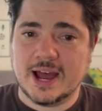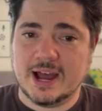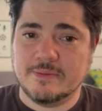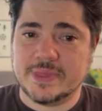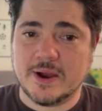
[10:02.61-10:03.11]

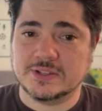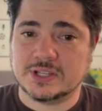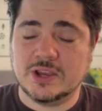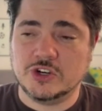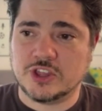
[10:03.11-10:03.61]
That
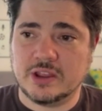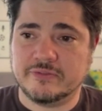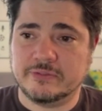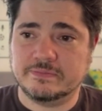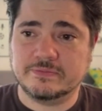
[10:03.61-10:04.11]
was a huge
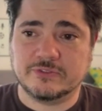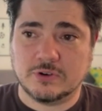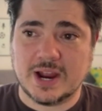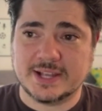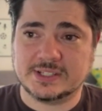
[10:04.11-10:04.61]
thing
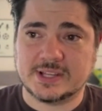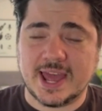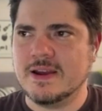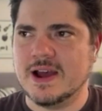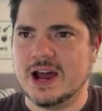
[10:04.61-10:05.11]
for us.
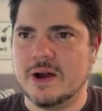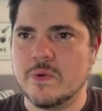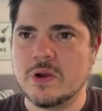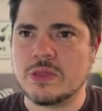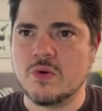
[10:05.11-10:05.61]

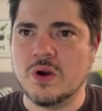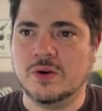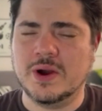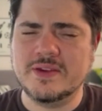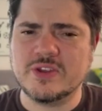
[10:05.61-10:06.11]

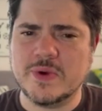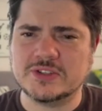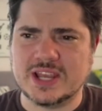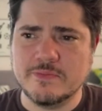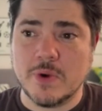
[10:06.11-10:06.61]
One of the most
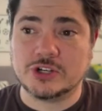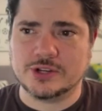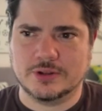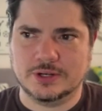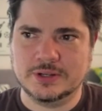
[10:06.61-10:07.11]

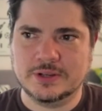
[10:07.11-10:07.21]
emotional